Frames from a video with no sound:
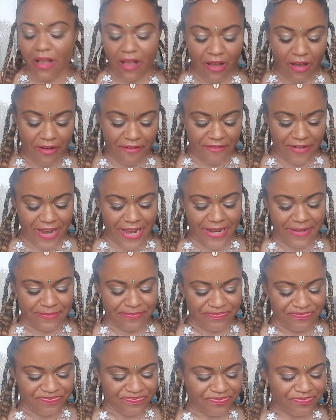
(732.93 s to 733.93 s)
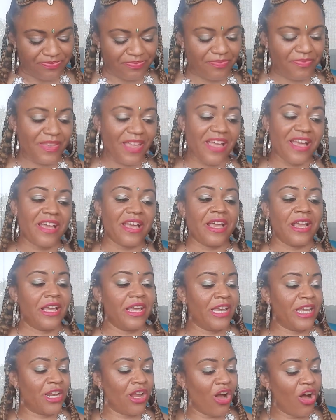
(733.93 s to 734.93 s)
All right.
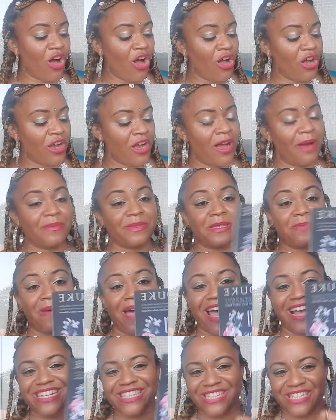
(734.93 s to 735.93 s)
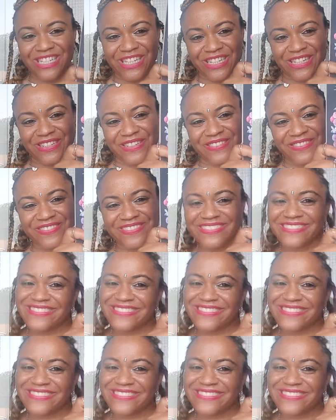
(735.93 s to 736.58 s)
It All Comes Back to You.